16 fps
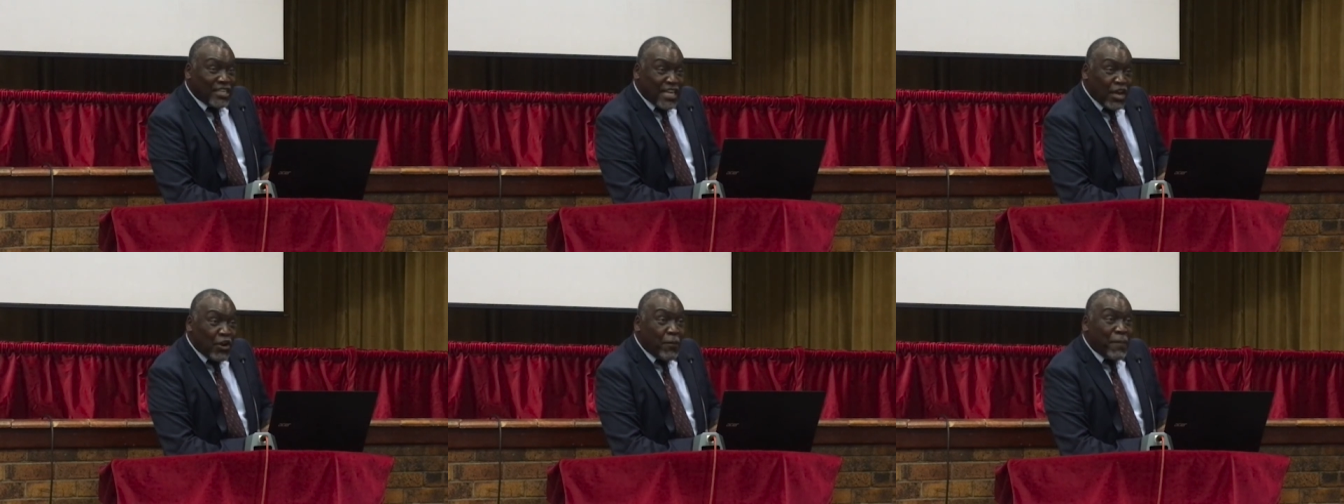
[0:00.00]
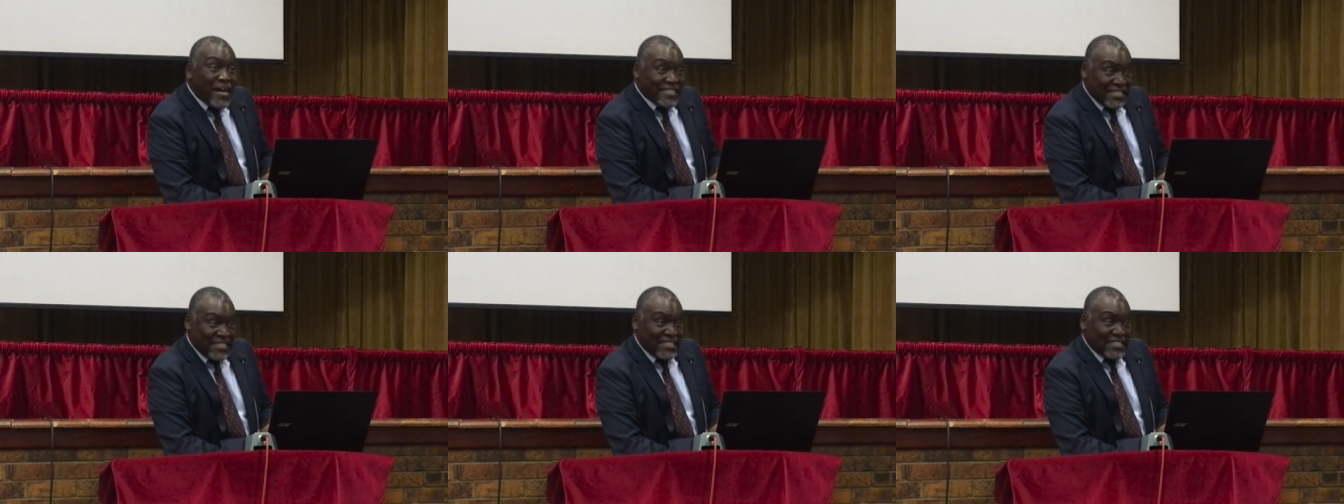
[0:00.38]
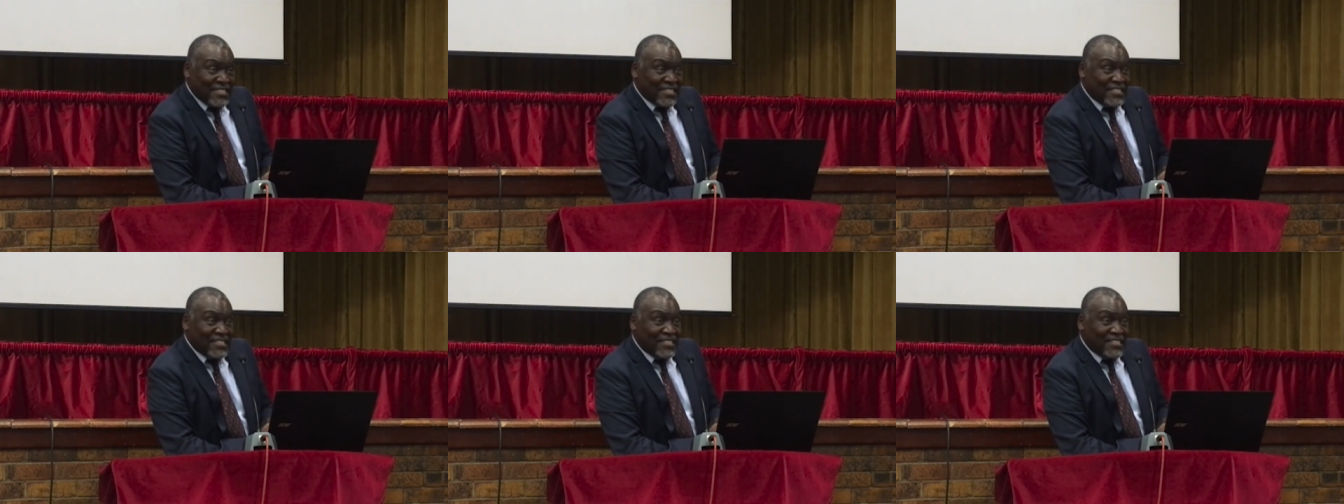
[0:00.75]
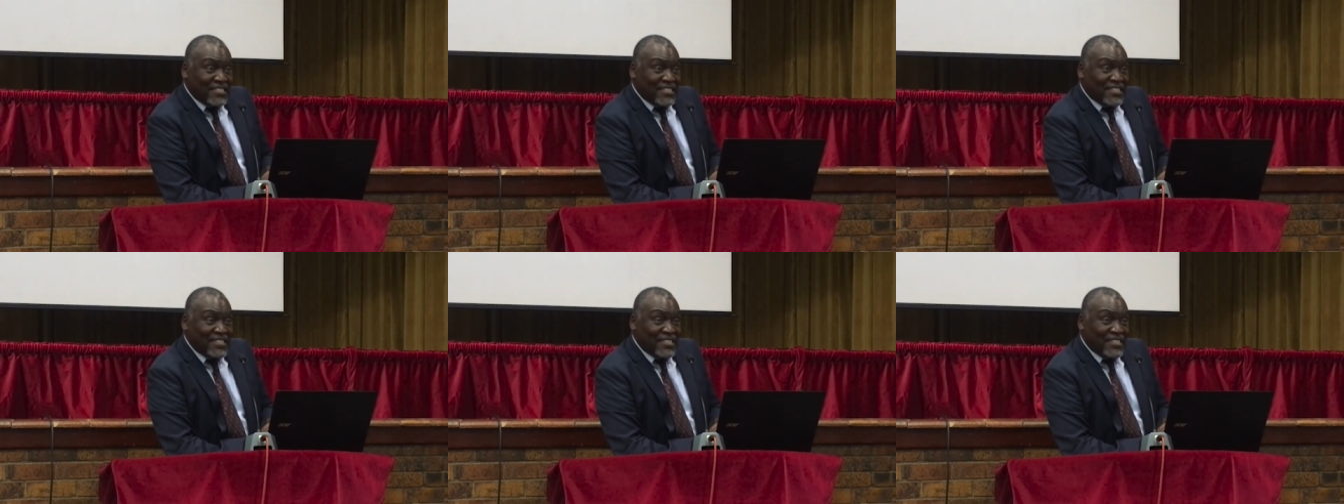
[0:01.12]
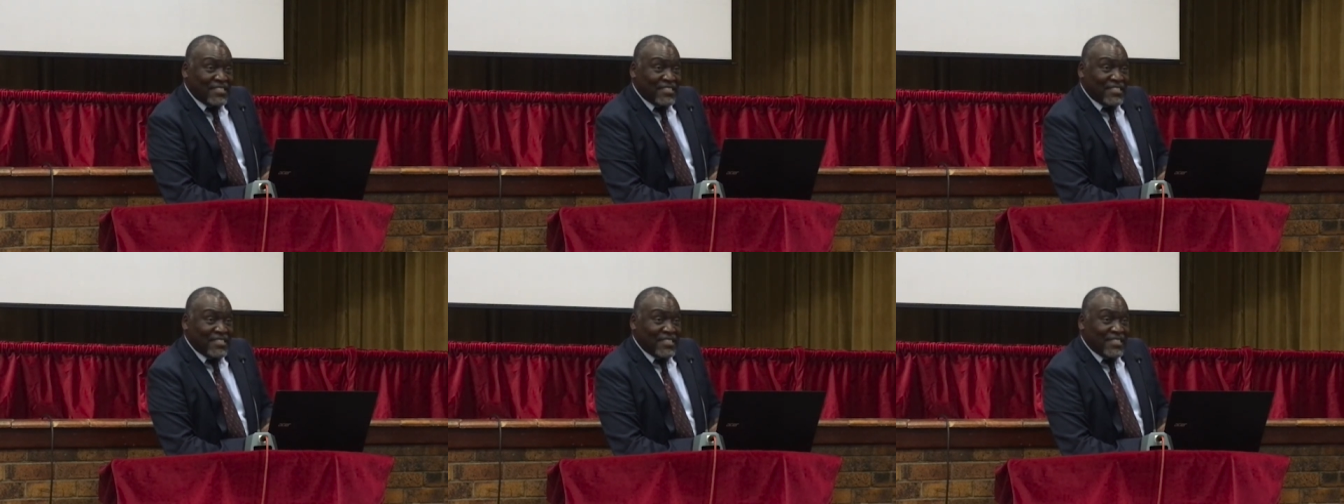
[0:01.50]
May God help us
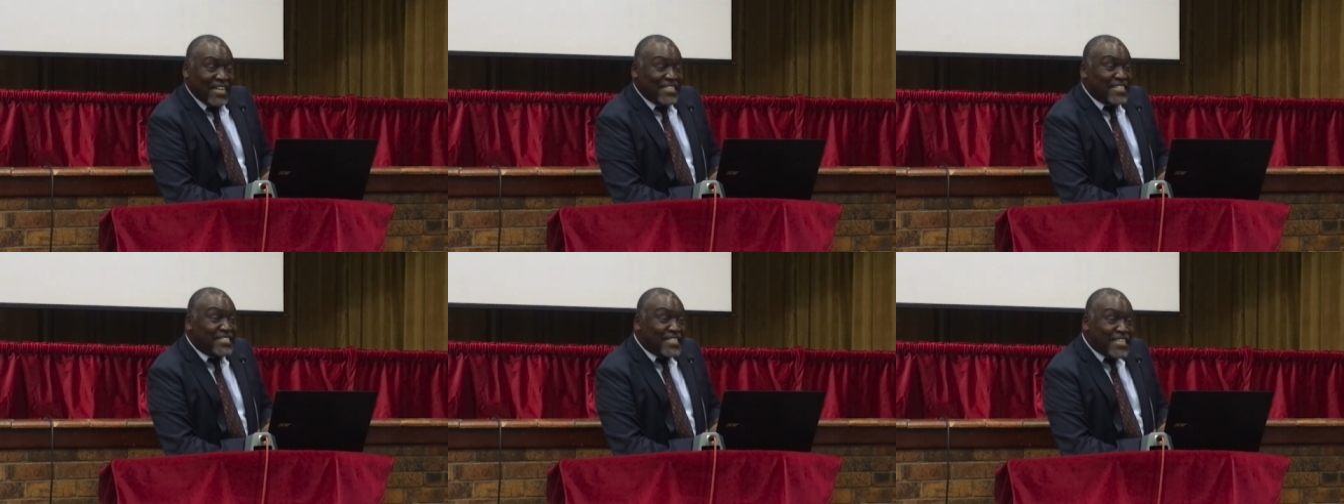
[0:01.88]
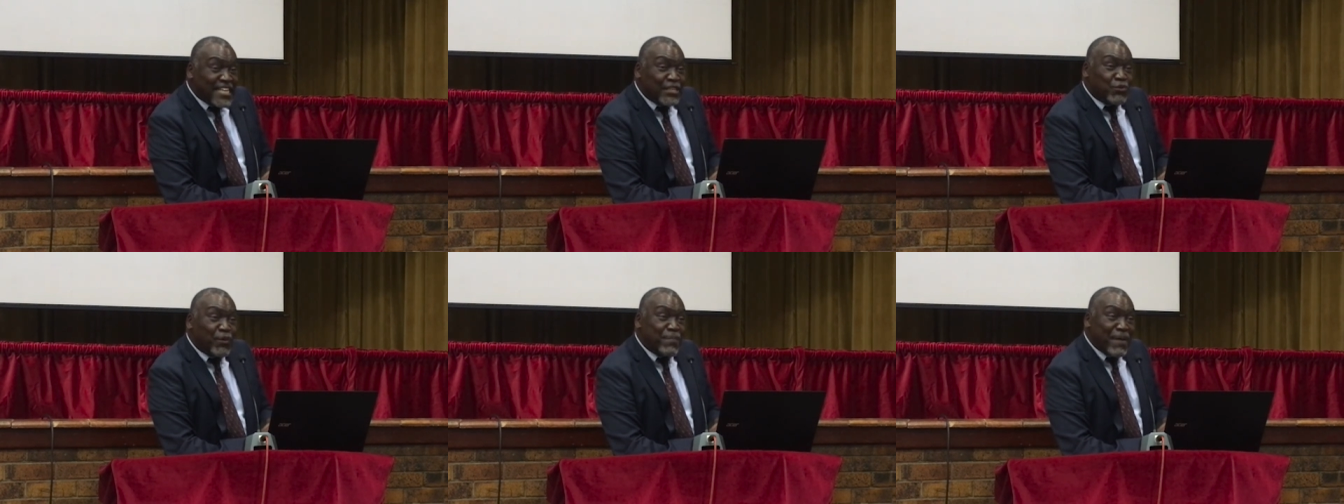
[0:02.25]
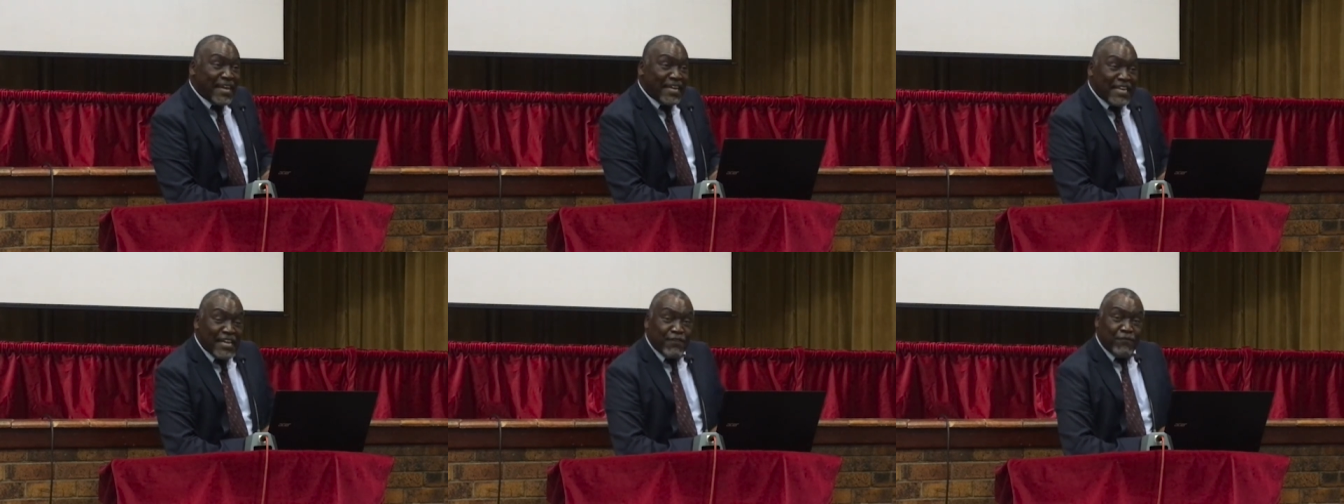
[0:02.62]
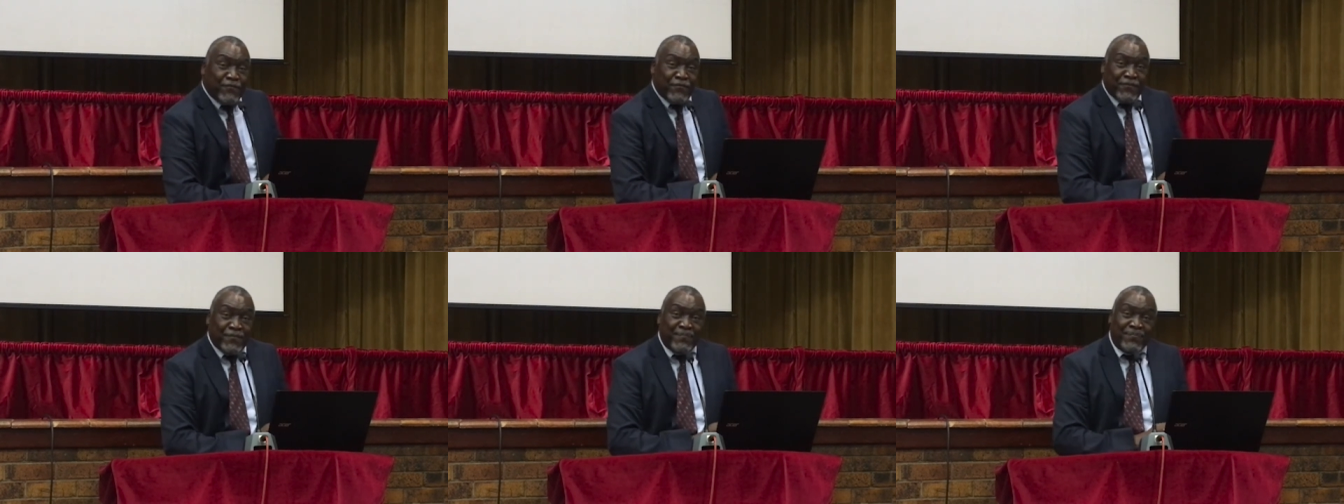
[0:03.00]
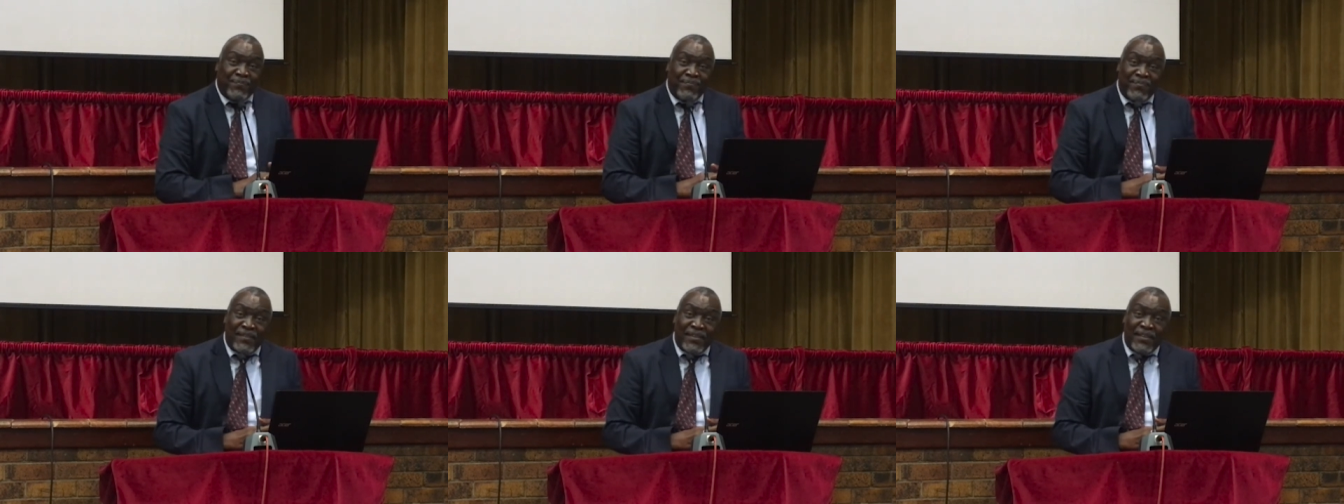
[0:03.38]
that indeed we may live